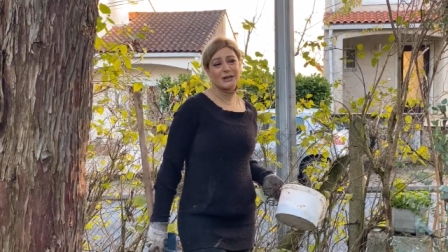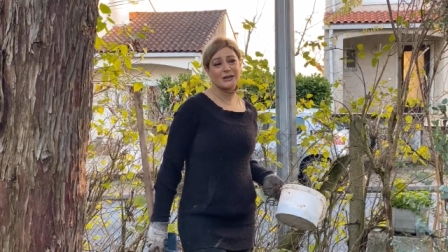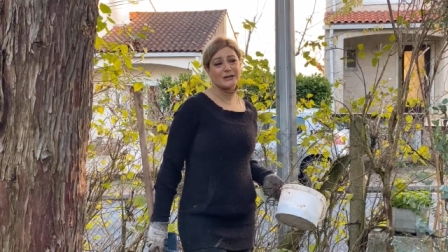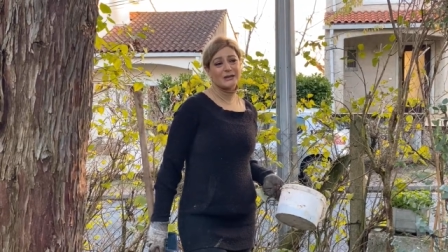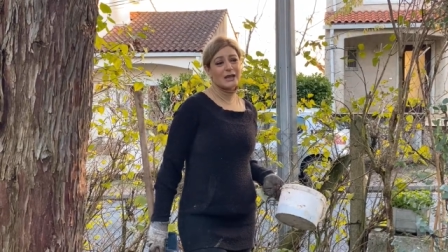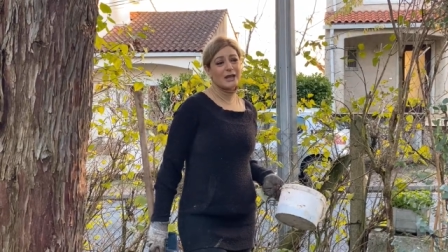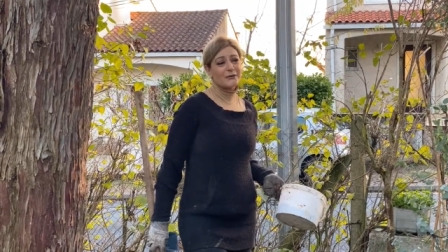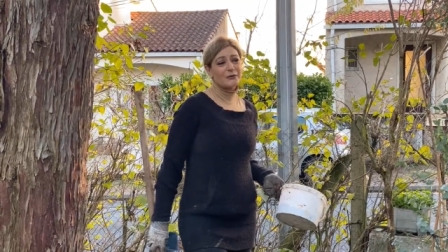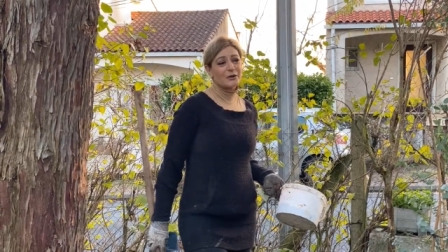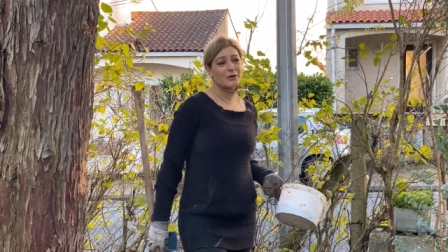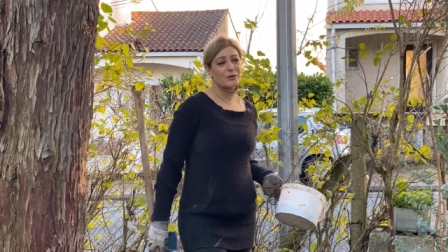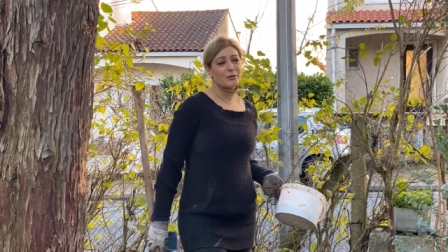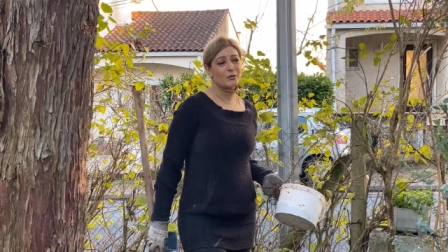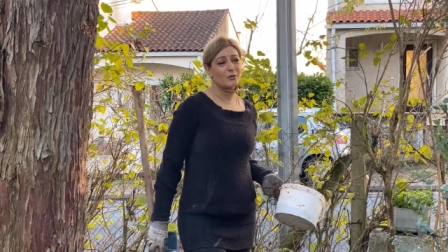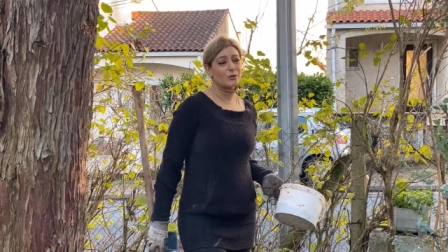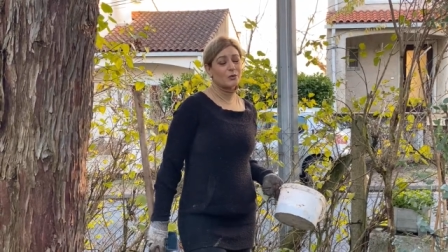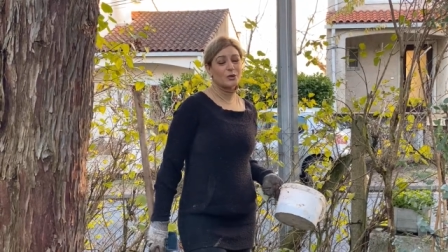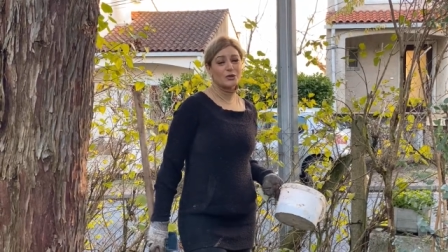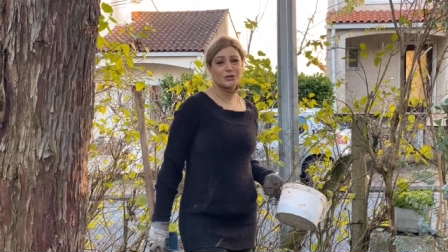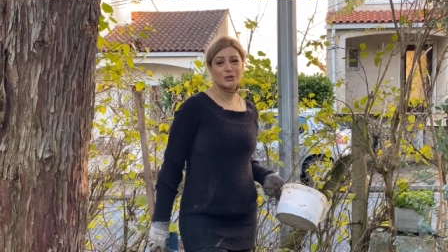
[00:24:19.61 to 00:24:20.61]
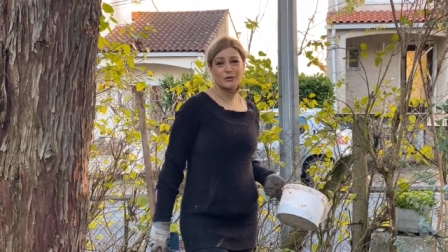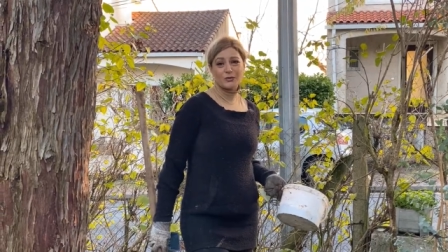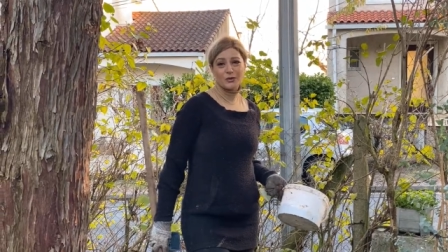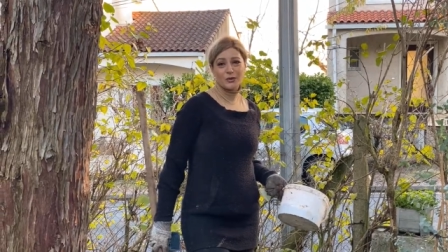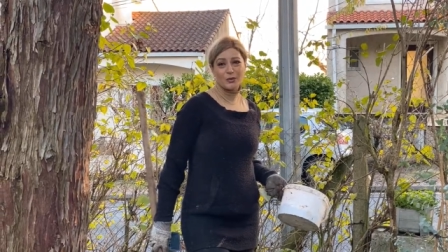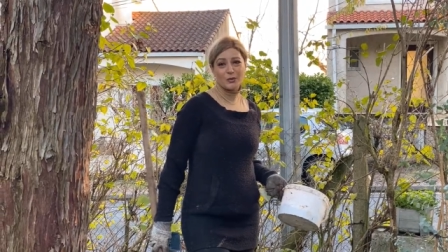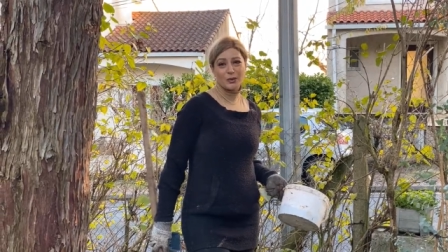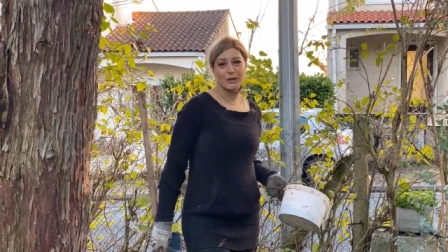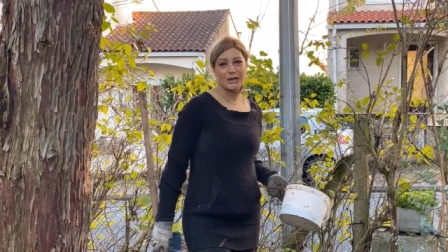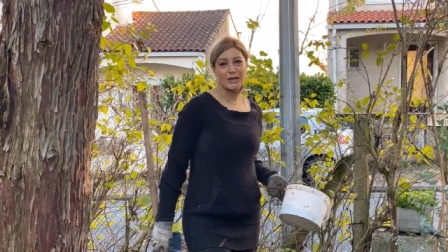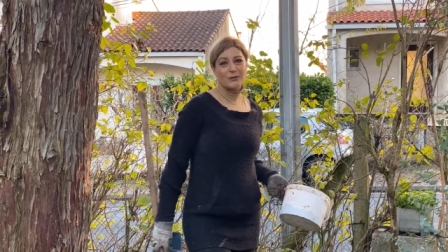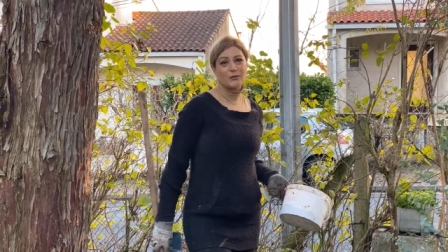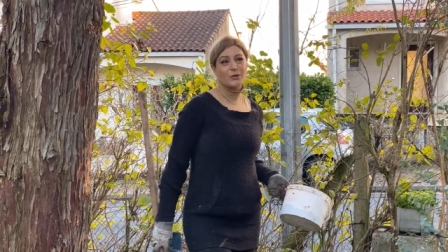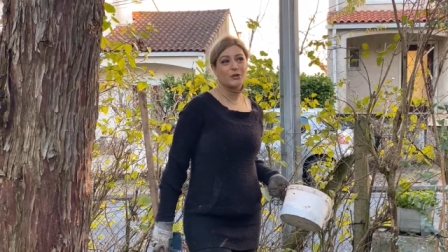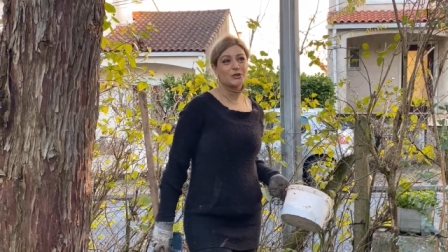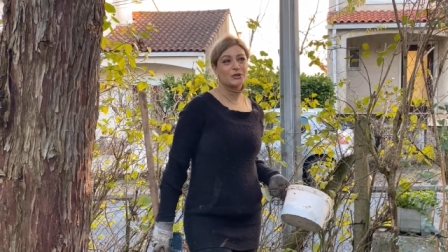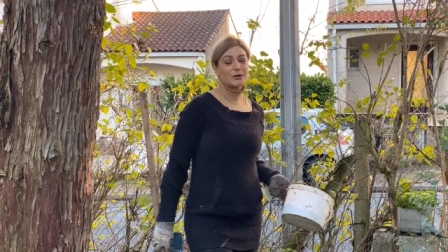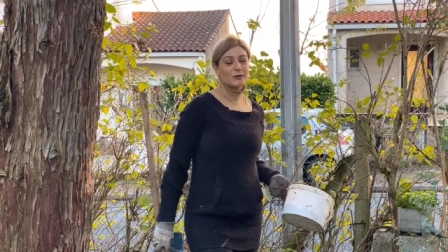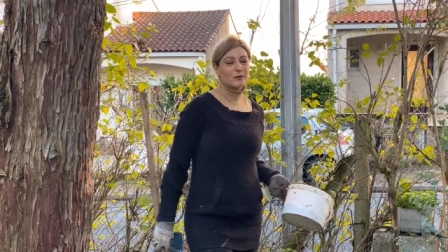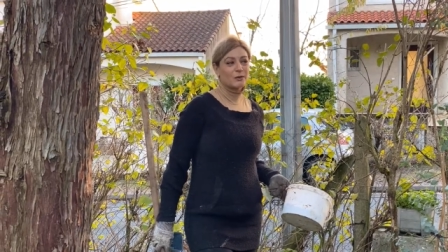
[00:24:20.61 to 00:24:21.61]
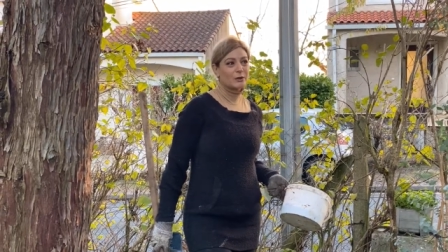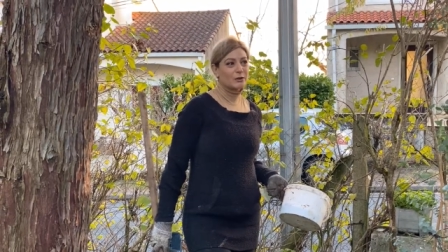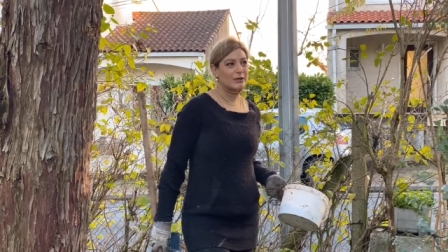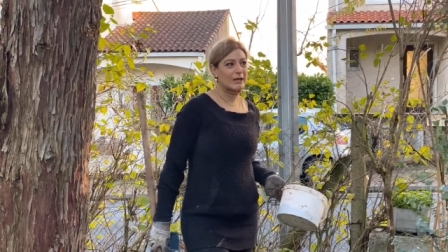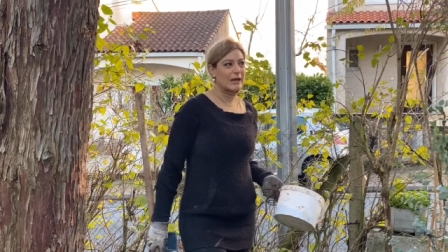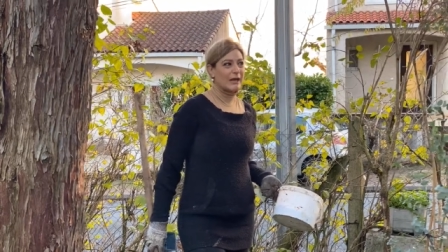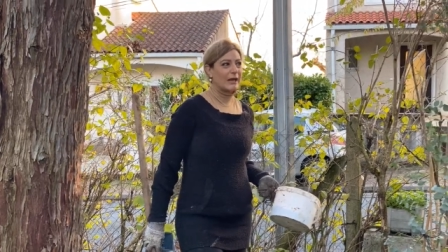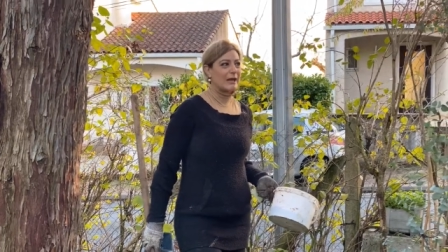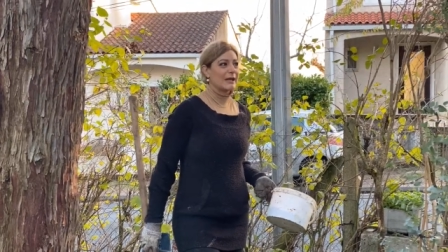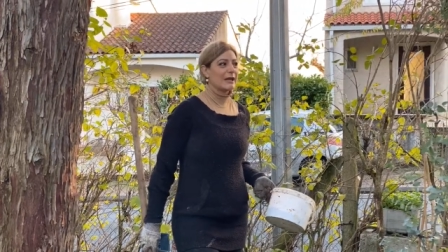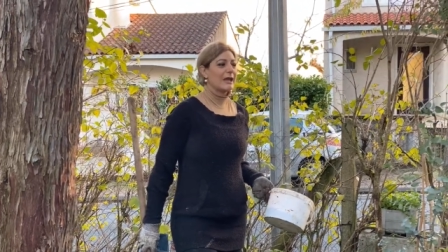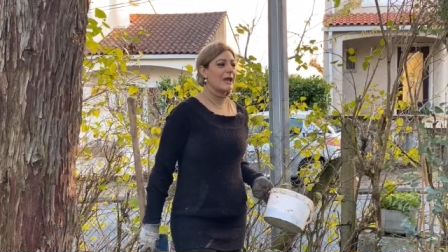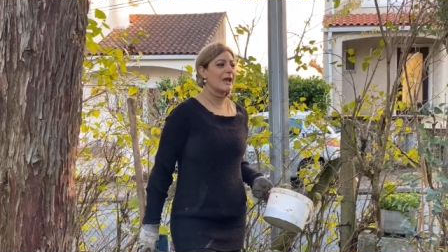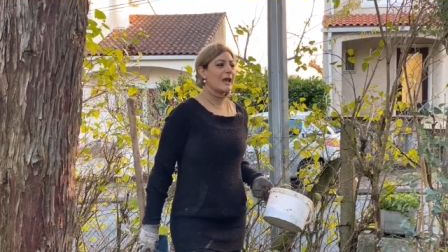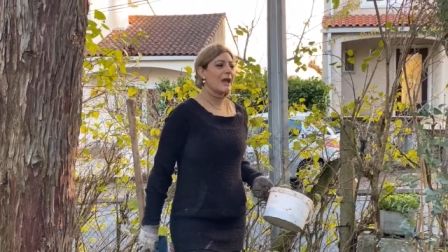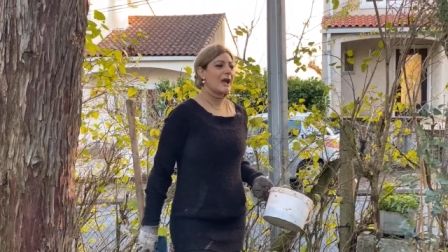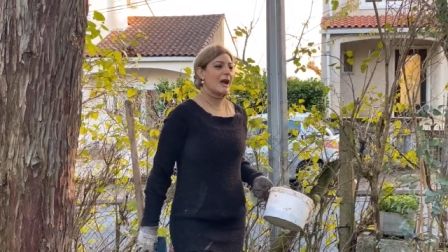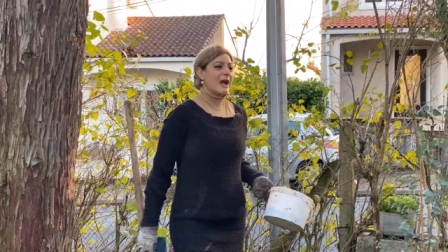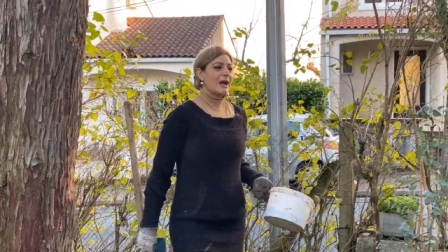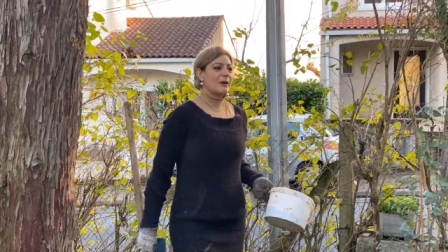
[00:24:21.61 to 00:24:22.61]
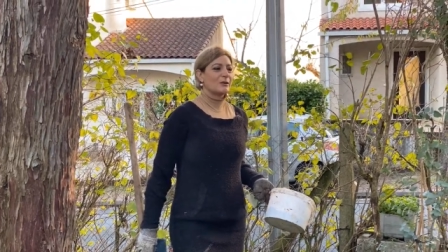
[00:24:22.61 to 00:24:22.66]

and have a wonderful week, wonderful day today. I